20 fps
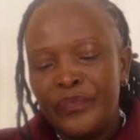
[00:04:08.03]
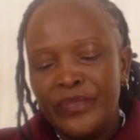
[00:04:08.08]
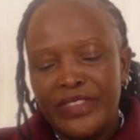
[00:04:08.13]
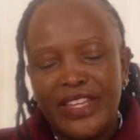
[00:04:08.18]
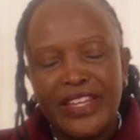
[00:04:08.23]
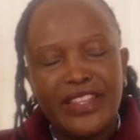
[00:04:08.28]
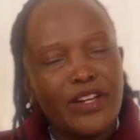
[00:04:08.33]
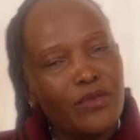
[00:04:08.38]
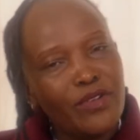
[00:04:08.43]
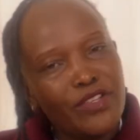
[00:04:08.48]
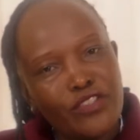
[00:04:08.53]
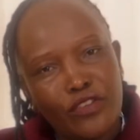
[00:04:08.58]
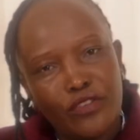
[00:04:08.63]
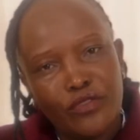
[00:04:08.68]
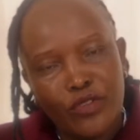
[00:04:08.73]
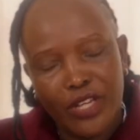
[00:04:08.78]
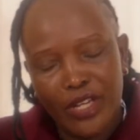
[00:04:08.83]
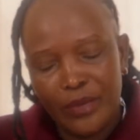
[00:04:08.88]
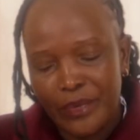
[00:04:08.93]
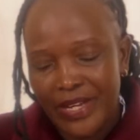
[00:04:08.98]
The other question
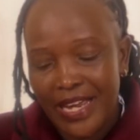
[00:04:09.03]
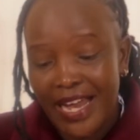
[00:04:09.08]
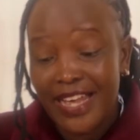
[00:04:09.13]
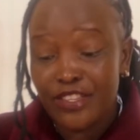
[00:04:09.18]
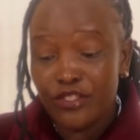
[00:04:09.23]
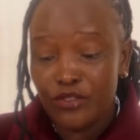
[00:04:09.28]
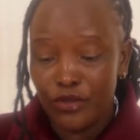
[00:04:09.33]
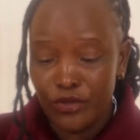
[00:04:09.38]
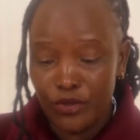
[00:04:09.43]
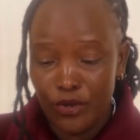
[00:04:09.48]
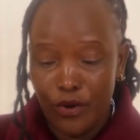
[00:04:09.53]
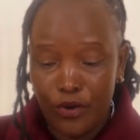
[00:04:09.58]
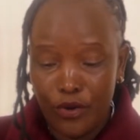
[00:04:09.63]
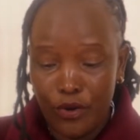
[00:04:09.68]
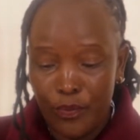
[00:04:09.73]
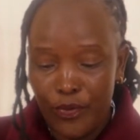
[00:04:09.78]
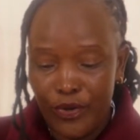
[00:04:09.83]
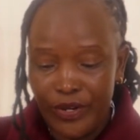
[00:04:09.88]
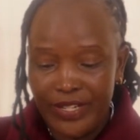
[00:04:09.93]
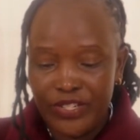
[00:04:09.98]
you can be asked on
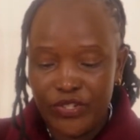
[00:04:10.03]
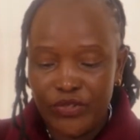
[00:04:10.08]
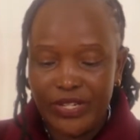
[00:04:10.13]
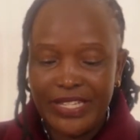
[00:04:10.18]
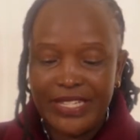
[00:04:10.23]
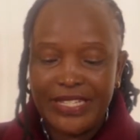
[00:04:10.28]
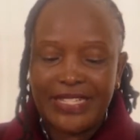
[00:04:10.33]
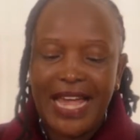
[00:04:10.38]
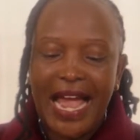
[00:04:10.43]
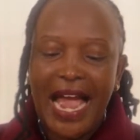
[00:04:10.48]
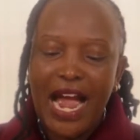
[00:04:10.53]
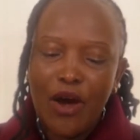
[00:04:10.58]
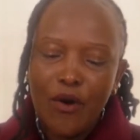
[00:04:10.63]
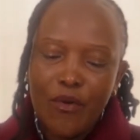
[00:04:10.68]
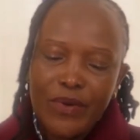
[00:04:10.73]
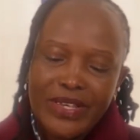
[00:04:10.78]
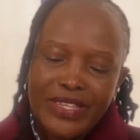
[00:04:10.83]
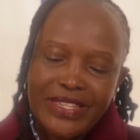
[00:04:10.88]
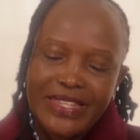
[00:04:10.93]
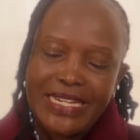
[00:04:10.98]
oral poetry is,
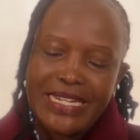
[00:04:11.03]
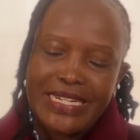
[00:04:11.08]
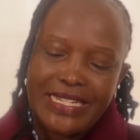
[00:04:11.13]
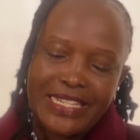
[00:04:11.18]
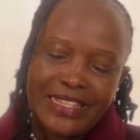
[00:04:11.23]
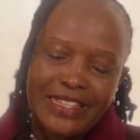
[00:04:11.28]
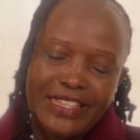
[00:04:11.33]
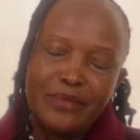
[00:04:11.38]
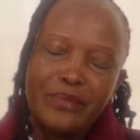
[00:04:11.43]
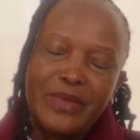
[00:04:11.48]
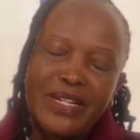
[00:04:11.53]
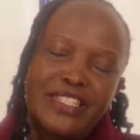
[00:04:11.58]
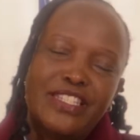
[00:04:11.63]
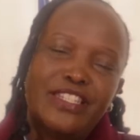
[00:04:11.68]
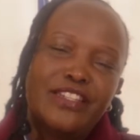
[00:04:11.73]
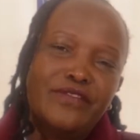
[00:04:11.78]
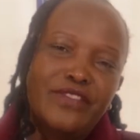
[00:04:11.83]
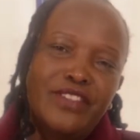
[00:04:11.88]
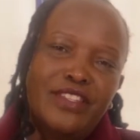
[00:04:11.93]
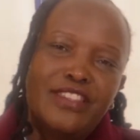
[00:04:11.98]
how is the rhythm
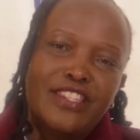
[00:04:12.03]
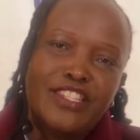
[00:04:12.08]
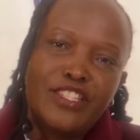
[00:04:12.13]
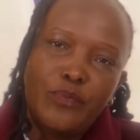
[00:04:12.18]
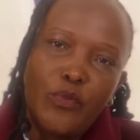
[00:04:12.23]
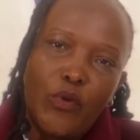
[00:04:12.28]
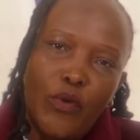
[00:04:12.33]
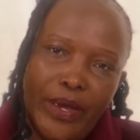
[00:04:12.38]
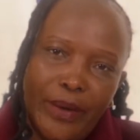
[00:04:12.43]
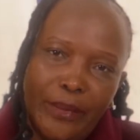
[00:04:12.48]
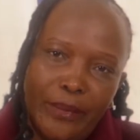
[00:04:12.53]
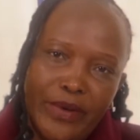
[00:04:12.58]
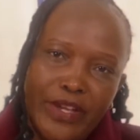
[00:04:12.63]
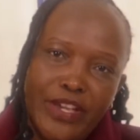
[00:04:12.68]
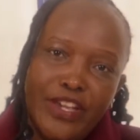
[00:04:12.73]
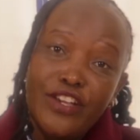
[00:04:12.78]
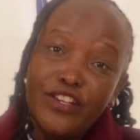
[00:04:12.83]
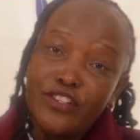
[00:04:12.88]
achieved in this poem?